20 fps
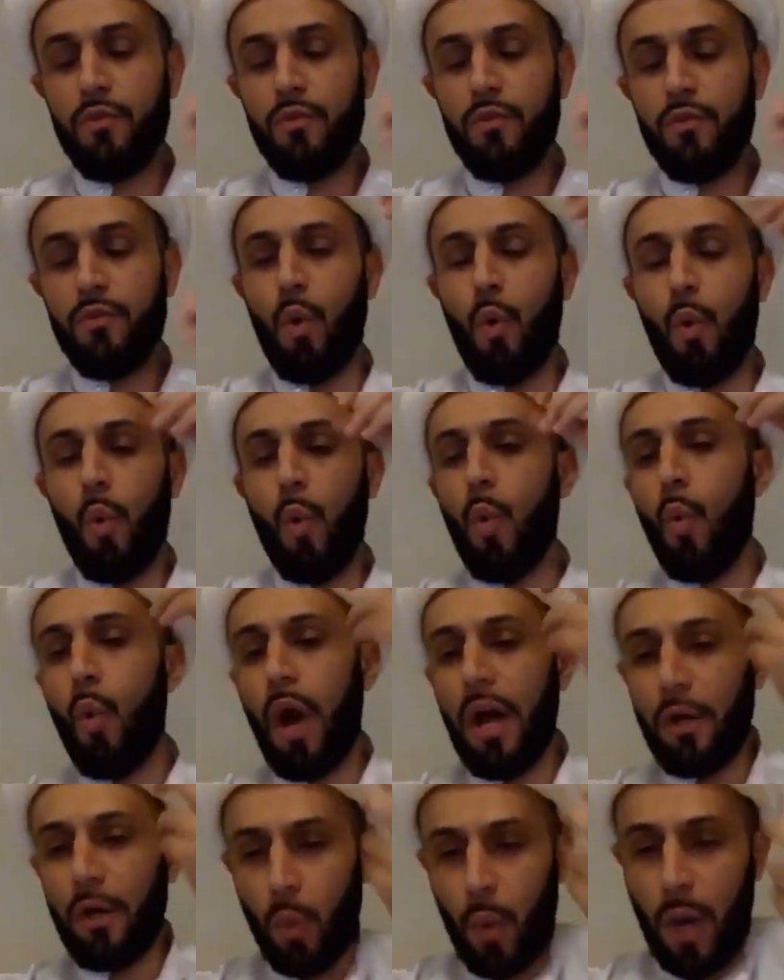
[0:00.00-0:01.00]
So,
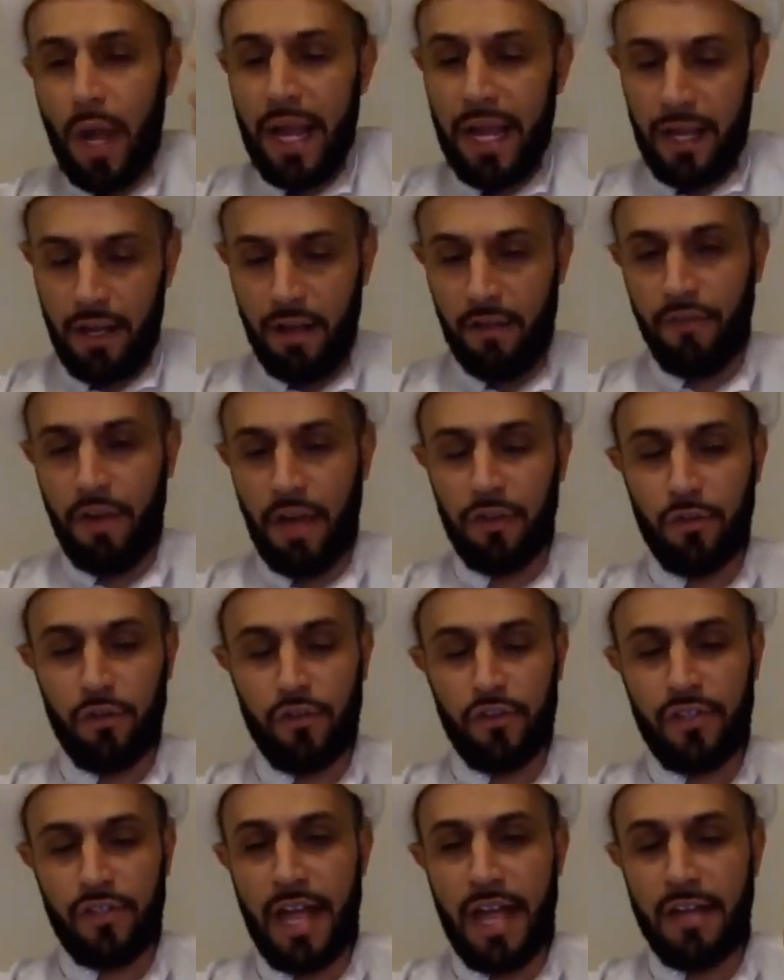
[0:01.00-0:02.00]
one way of
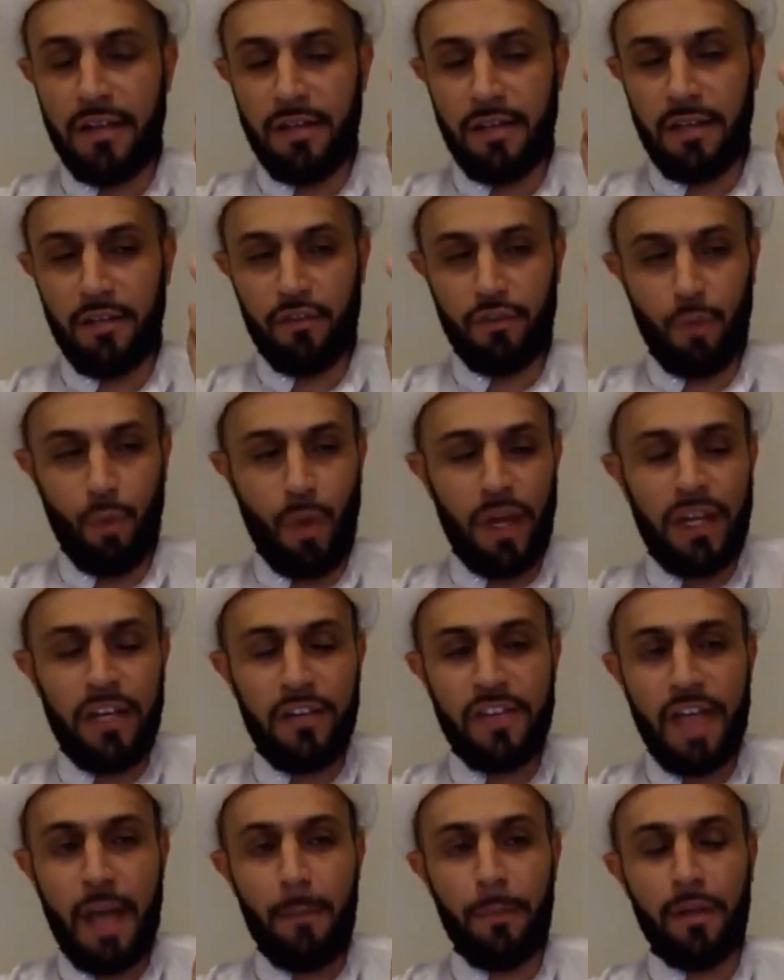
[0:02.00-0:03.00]
understanding, one
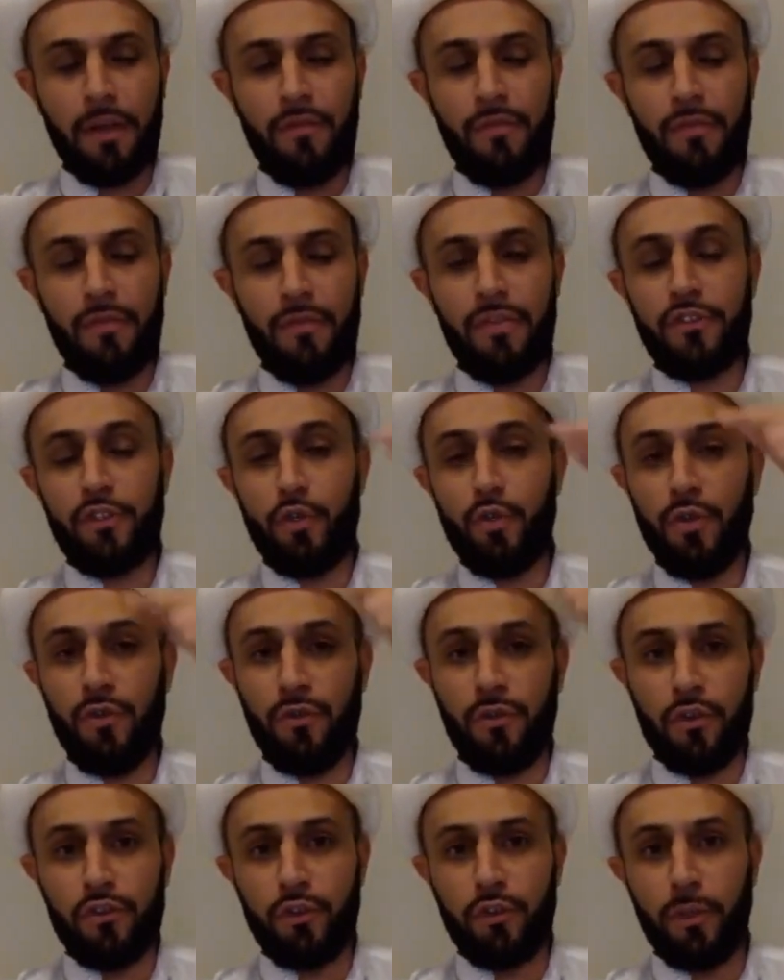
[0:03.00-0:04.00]
example of this
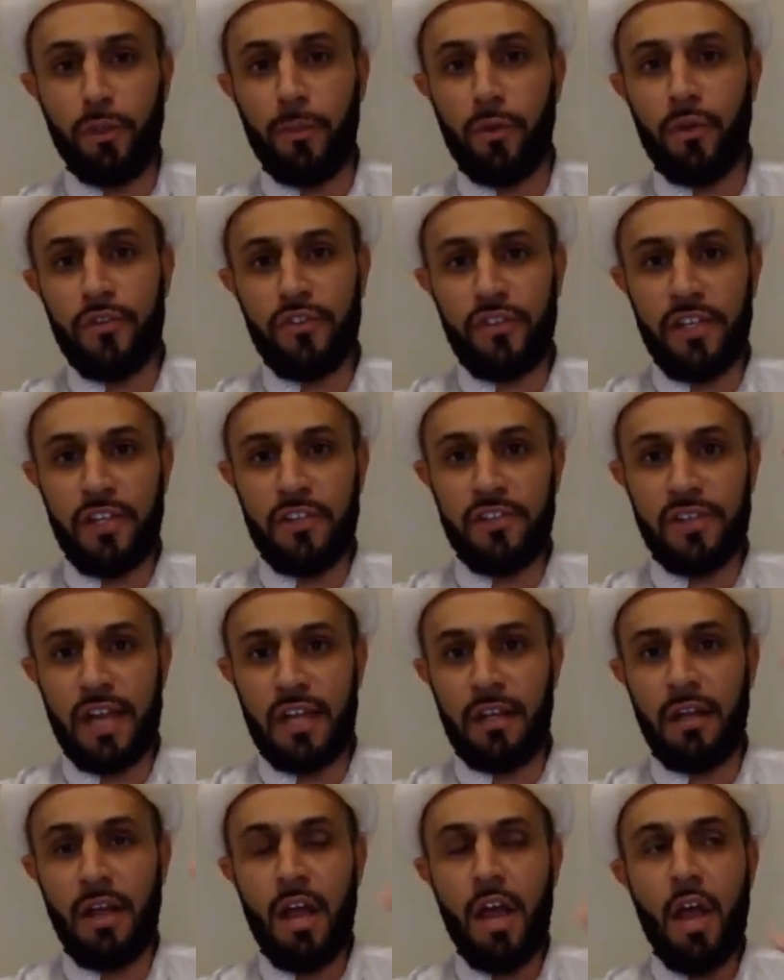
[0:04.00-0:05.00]
universal mercy is
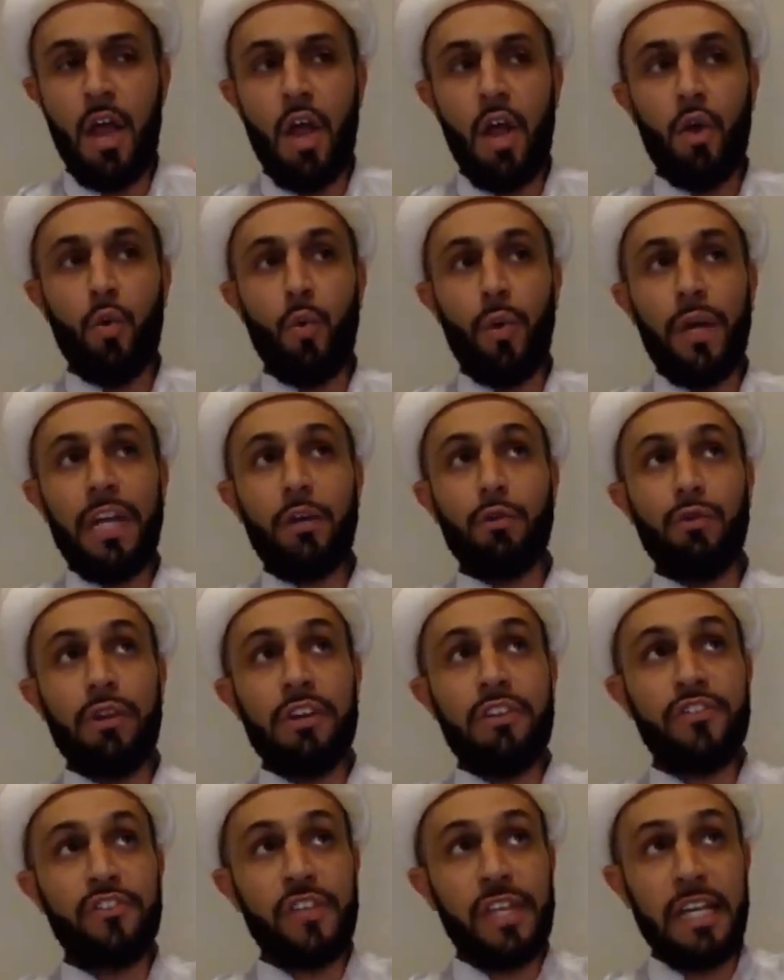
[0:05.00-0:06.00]
that we
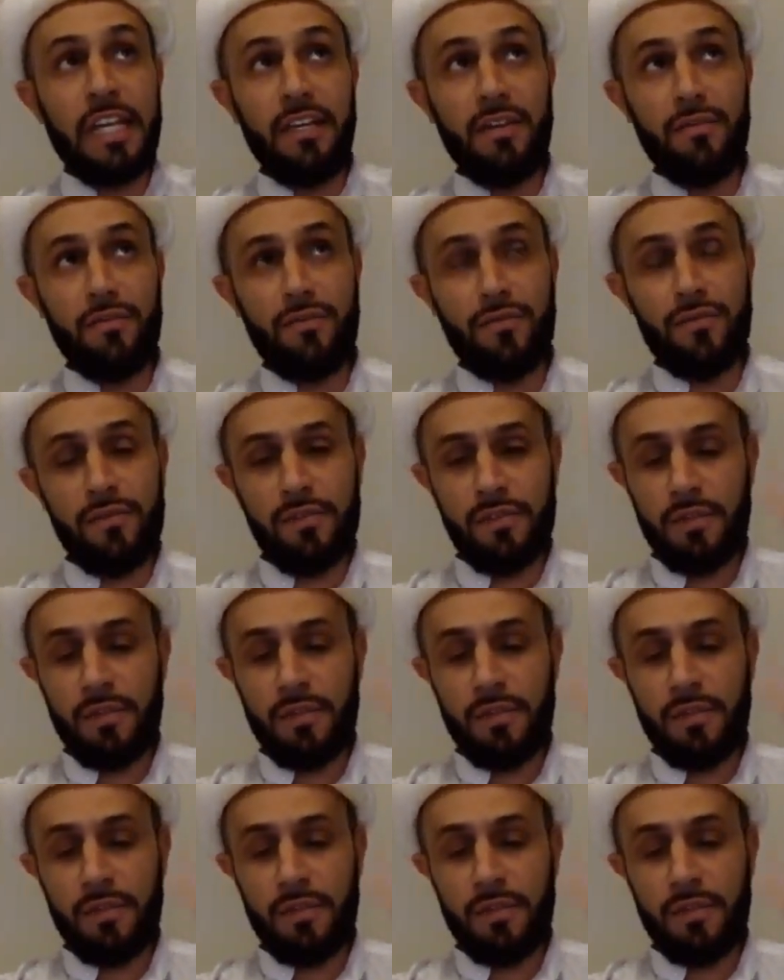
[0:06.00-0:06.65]
receive